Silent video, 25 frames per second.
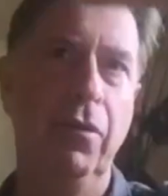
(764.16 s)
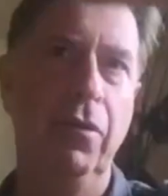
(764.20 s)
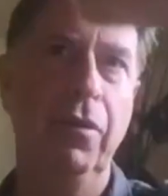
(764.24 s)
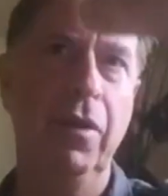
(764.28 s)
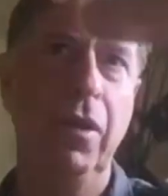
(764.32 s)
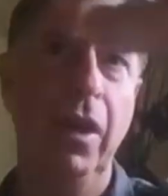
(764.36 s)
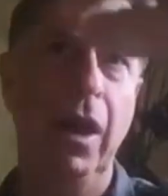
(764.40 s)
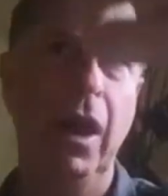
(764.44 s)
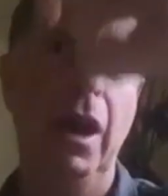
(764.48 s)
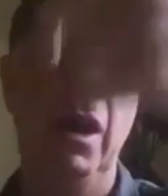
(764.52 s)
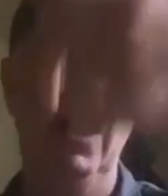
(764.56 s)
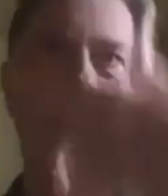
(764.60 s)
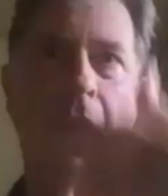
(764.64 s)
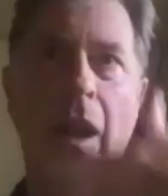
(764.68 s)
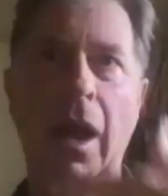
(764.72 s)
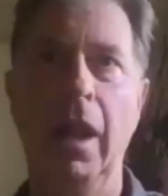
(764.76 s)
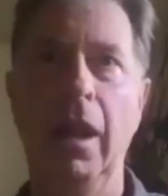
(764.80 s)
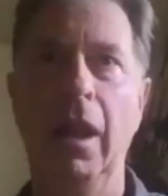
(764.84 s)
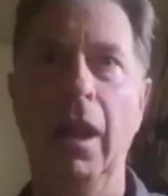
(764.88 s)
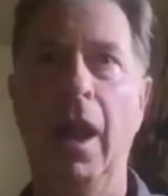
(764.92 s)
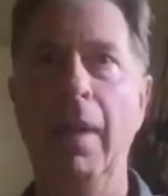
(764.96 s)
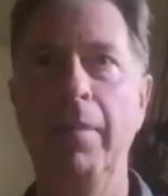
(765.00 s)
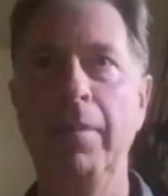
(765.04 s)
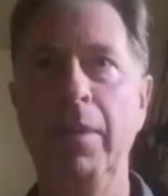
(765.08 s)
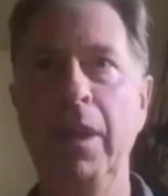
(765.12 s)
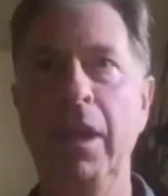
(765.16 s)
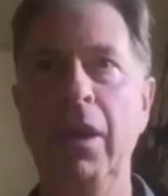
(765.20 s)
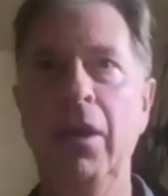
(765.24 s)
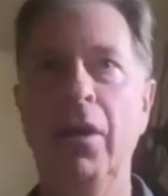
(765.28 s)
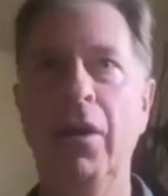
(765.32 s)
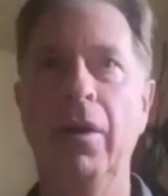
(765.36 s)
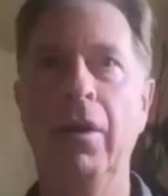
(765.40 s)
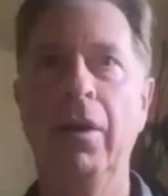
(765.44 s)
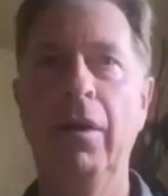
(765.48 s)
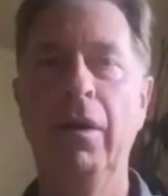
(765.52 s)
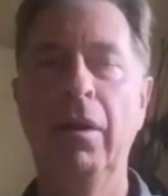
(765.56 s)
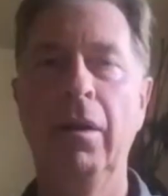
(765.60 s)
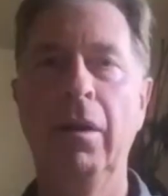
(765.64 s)
over there, and I'm
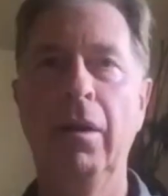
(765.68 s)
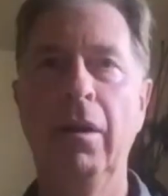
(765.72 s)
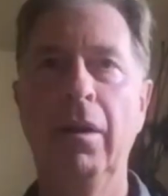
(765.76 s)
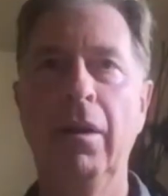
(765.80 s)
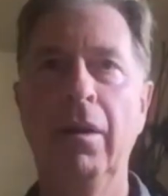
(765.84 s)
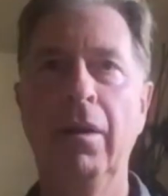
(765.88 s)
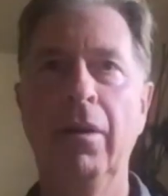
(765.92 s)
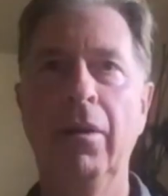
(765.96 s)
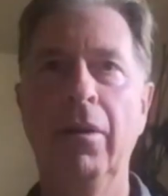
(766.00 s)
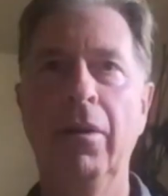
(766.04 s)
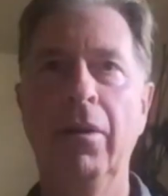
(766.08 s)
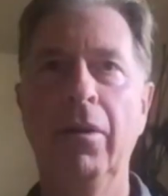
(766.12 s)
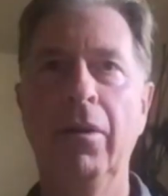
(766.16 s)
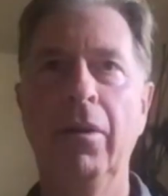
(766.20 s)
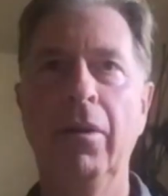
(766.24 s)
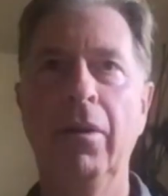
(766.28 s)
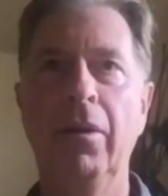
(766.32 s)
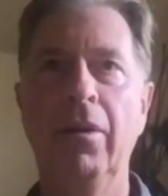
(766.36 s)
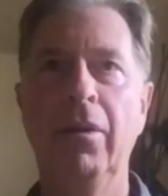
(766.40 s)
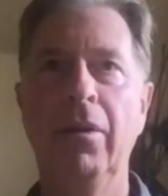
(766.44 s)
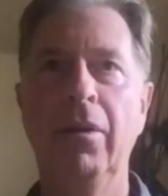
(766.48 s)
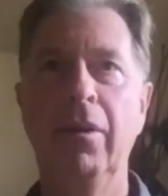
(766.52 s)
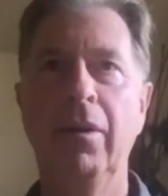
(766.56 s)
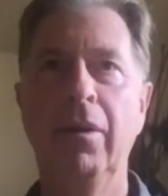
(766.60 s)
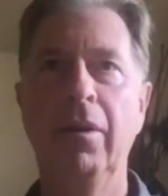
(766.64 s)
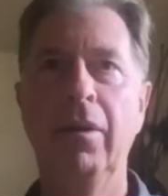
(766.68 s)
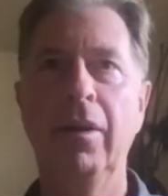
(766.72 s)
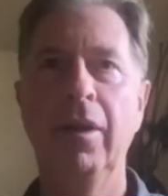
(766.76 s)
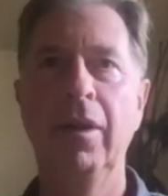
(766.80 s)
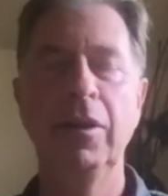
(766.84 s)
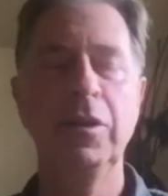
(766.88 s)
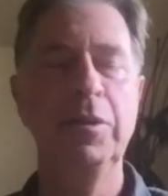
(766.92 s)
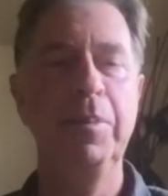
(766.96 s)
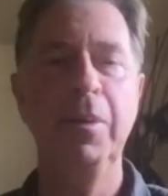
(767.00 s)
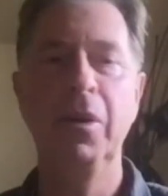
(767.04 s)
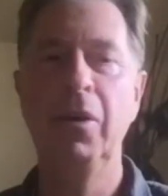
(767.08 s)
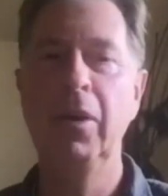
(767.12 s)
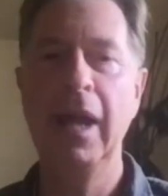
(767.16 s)
here.
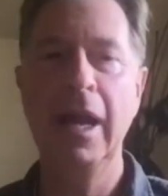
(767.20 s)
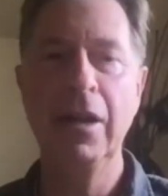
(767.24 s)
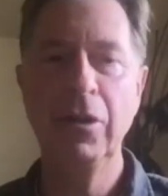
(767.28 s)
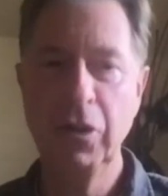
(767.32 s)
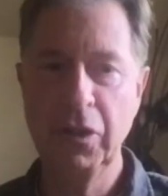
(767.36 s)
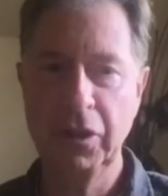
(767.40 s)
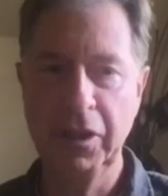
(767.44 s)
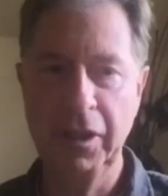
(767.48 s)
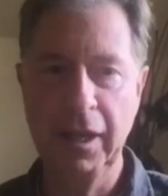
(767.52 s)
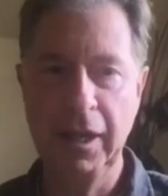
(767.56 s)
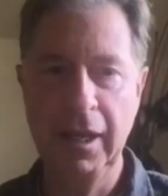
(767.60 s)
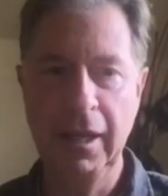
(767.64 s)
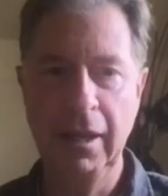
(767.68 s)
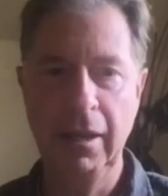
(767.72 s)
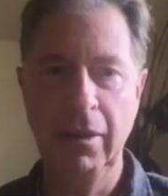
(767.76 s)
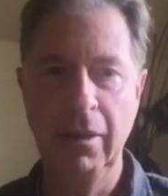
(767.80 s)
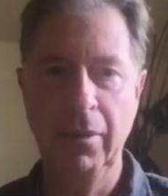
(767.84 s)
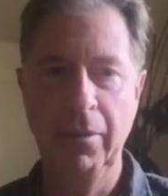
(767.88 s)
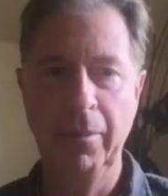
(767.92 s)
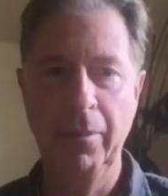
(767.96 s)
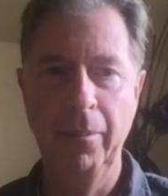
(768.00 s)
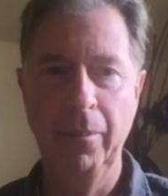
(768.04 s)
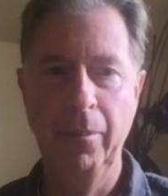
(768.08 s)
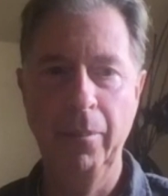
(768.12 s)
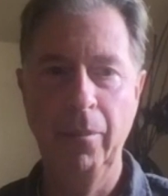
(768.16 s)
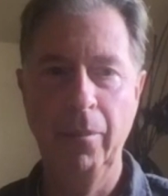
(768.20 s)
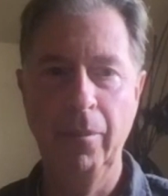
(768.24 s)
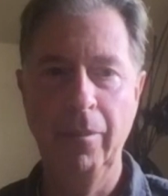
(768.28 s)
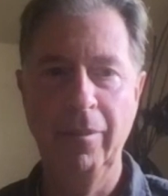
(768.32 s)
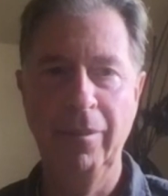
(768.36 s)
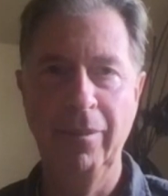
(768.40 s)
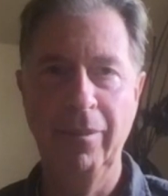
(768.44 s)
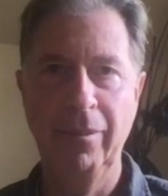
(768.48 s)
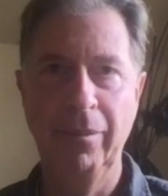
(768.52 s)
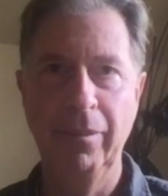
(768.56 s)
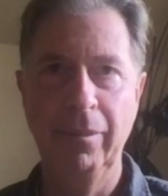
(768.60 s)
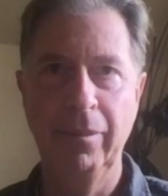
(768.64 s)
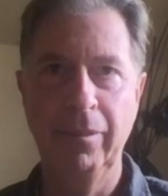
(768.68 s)
Experientially,
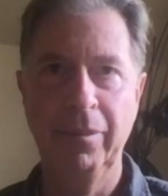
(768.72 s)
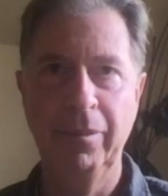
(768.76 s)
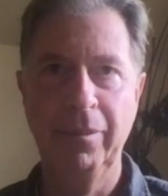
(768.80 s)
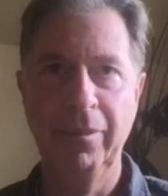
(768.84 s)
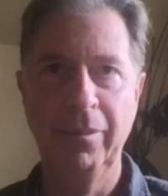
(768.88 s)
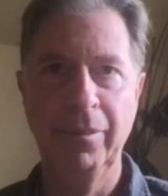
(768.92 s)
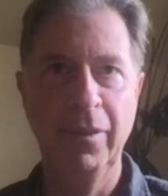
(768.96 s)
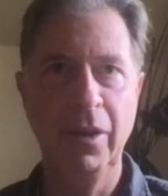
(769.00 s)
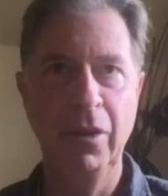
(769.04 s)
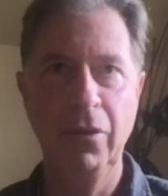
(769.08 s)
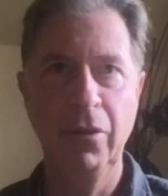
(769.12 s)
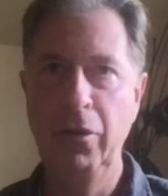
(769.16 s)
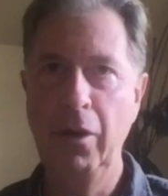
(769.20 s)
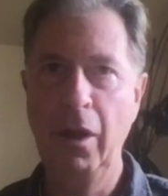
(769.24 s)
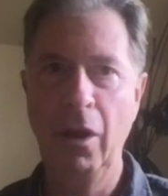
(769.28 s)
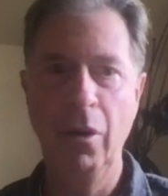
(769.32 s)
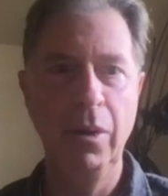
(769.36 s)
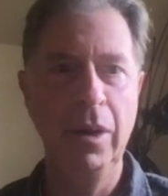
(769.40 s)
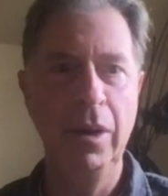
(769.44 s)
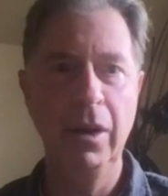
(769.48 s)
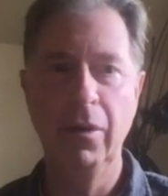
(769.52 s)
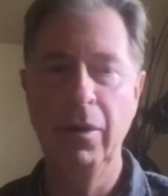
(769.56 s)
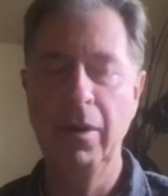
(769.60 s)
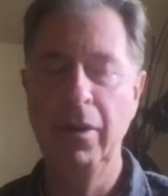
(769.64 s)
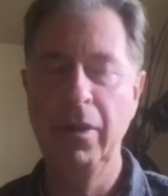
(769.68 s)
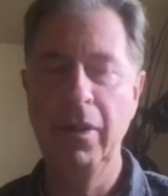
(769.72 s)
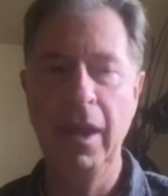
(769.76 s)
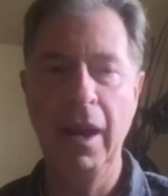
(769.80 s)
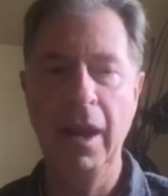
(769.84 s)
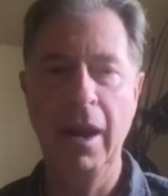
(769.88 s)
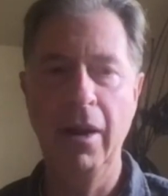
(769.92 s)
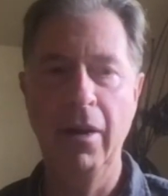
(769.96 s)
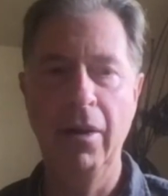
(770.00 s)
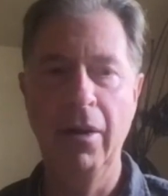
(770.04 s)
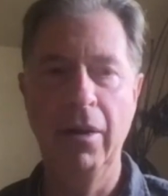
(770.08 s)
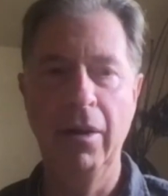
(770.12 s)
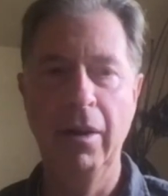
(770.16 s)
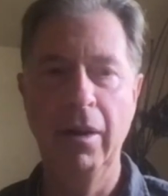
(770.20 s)
there's no here and
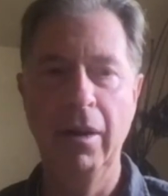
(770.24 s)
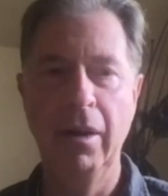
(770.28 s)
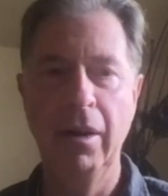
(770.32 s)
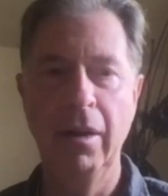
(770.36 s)
there.